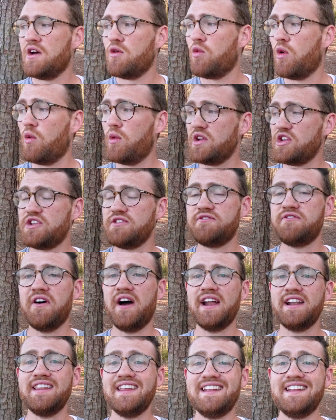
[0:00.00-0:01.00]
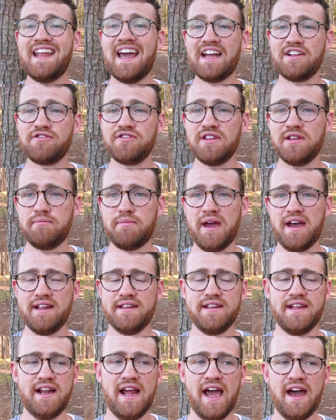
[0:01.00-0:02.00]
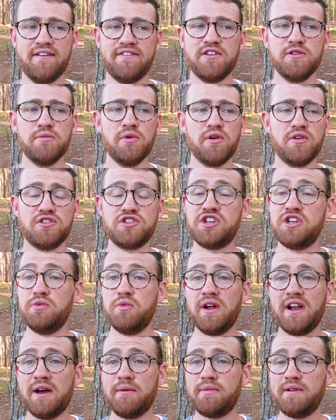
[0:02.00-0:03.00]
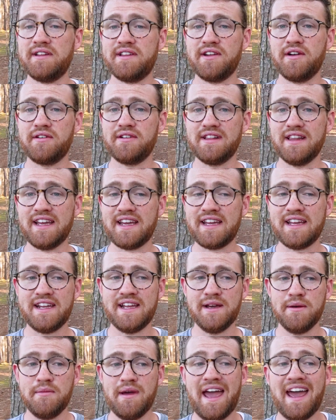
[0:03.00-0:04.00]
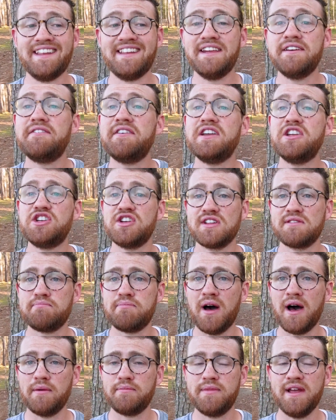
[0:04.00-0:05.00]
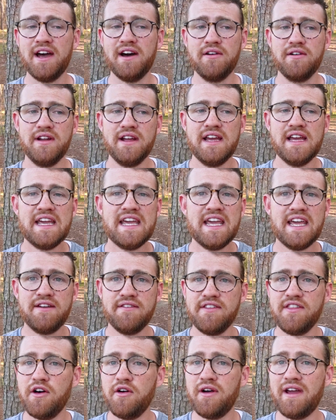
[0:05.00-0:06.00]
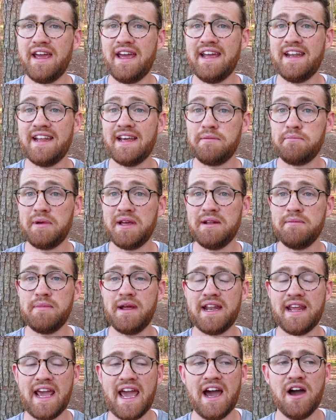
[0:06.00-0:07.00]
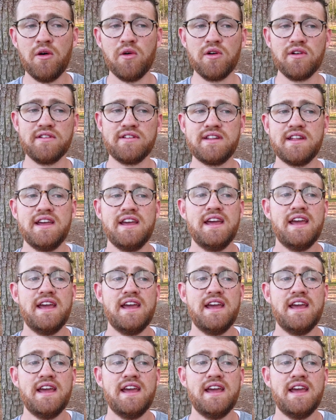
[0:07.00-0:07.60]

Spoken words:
Well, when she finally naturally passed that afterbirth, she went up and started licking him as if he just popped out, even though it had been many hours.